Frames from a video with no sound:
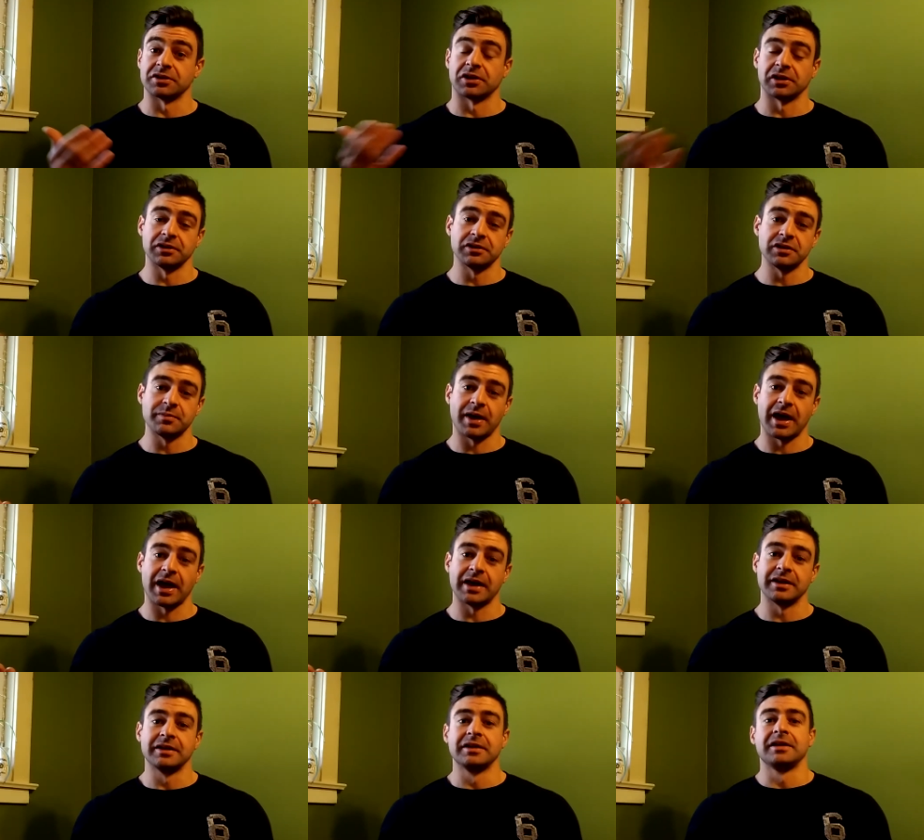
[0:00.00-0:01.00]
clearly
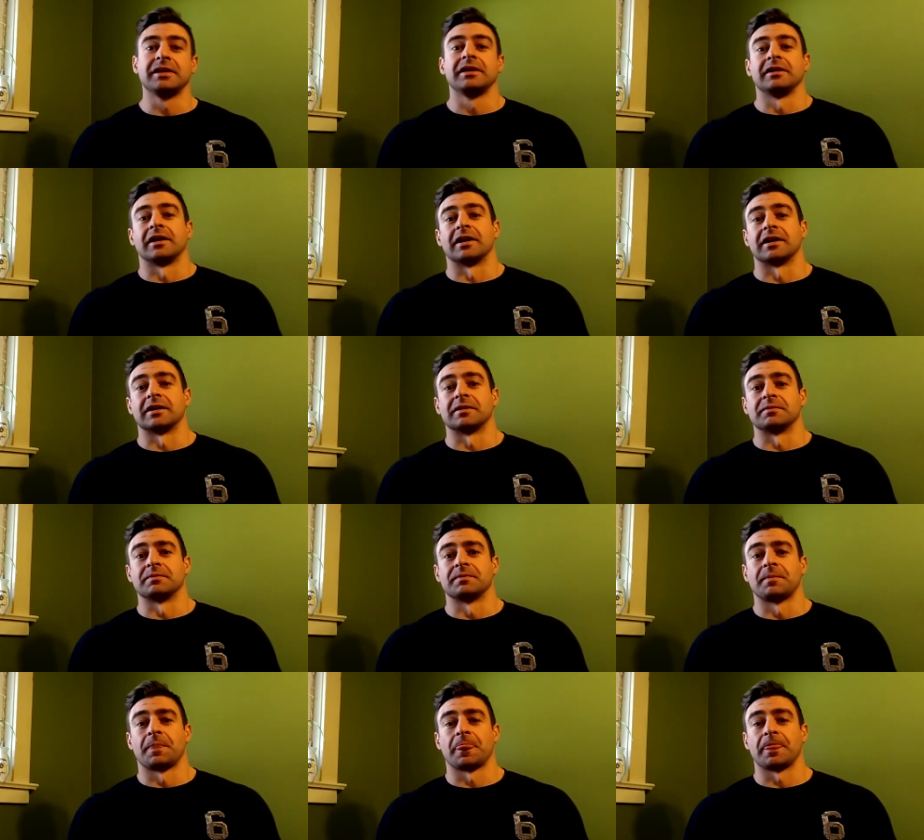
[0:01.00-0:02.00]
bad. Um,
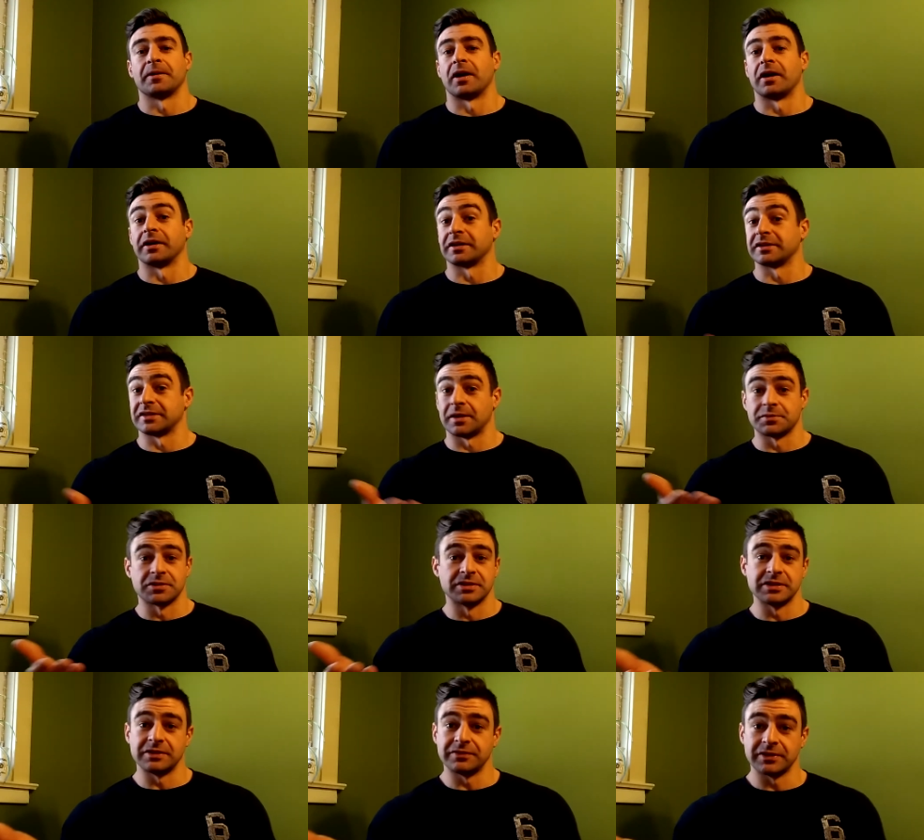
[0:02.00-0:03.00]
there are
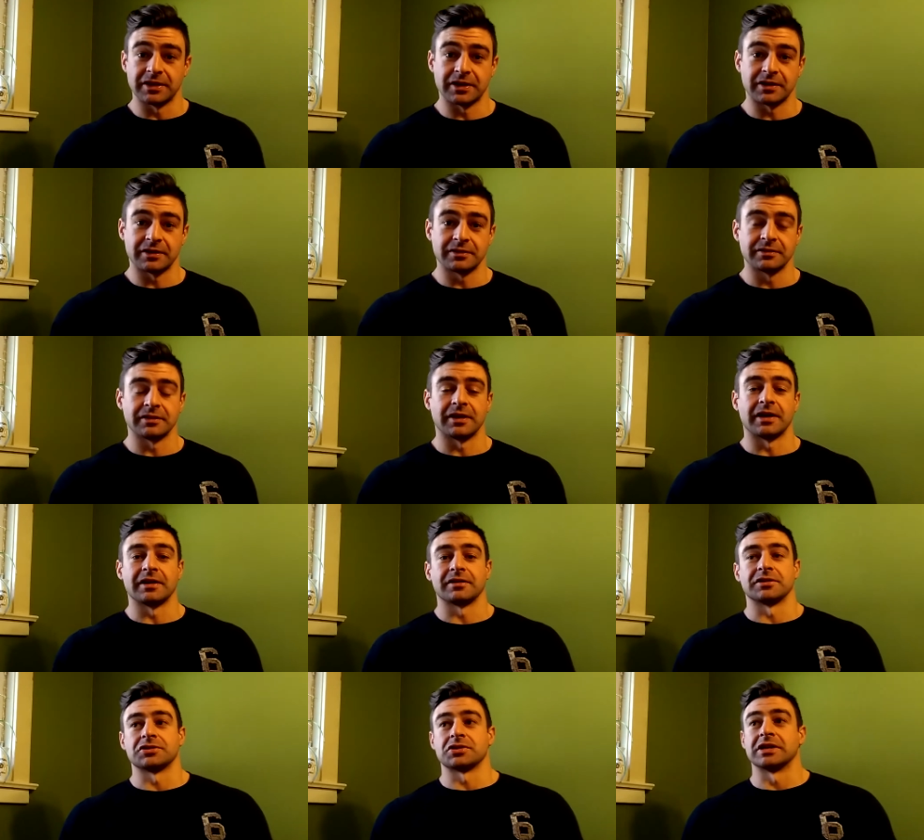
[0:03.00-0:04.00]
exceptions even there, like
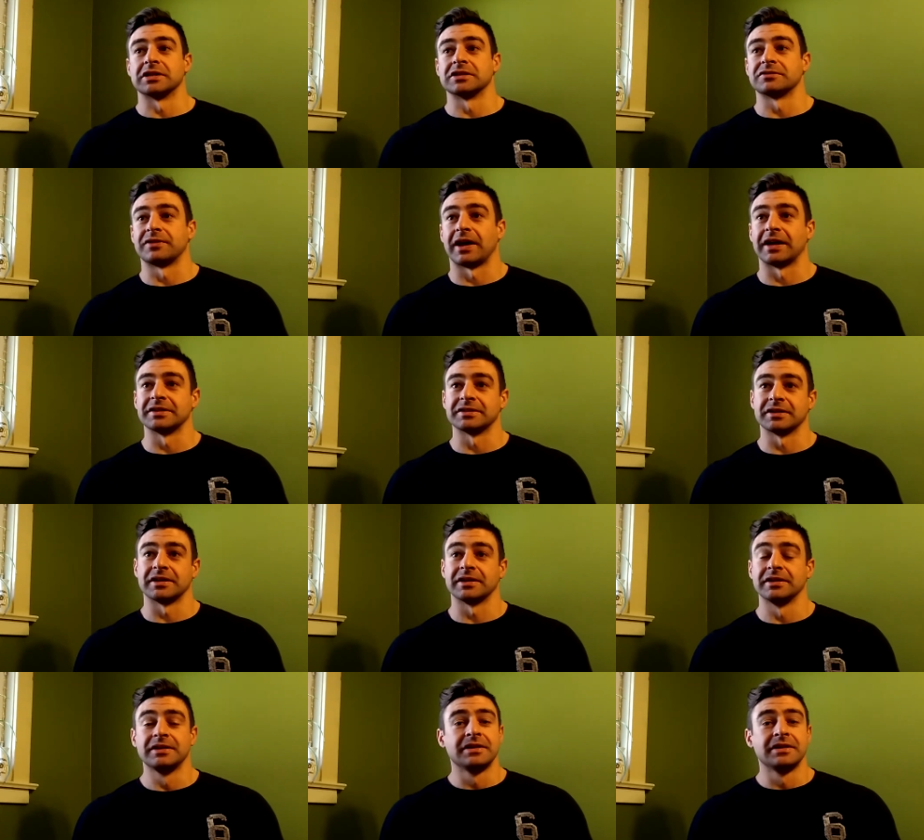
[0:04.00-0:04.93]
the trans fats that,